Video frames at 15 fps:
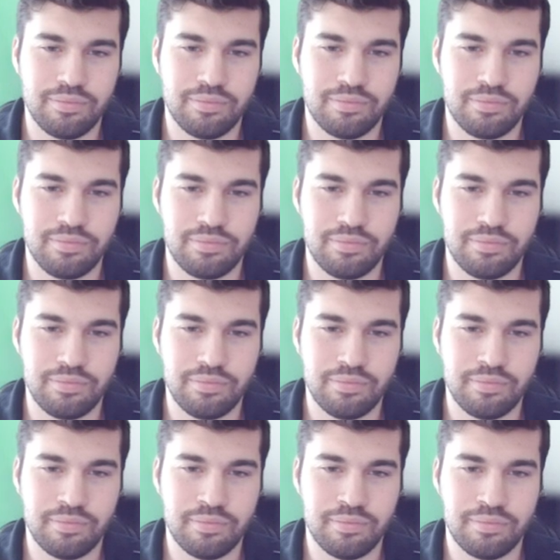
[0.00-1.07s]

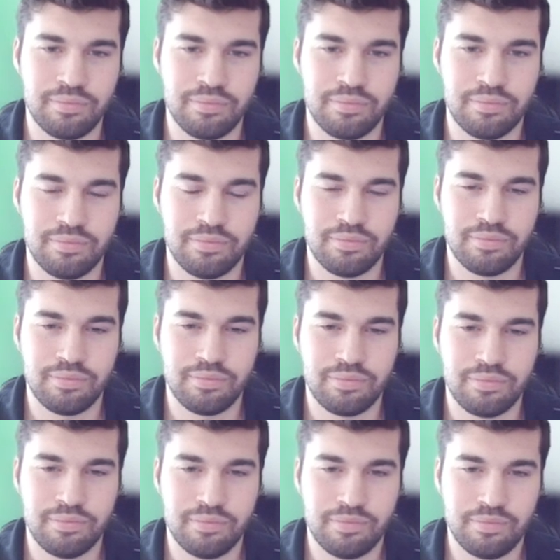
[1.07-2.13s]

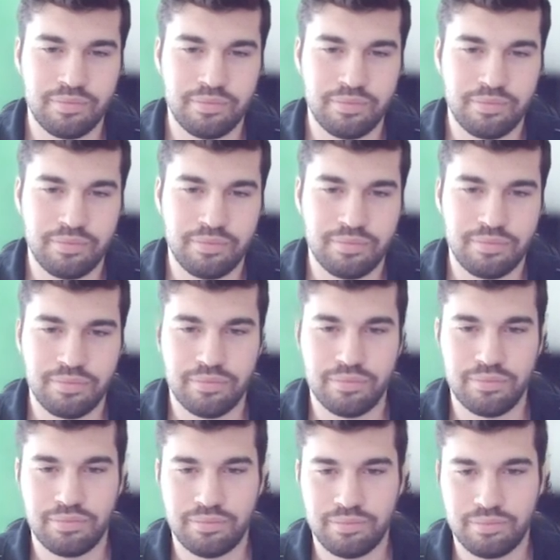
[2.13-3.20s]

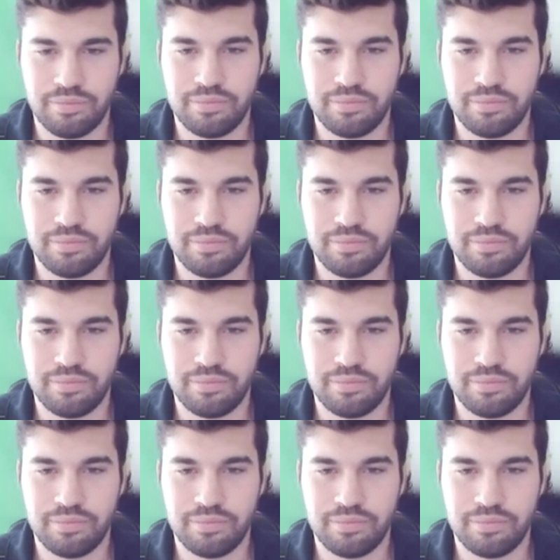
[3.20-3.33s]
No words are spoken by the person on screen.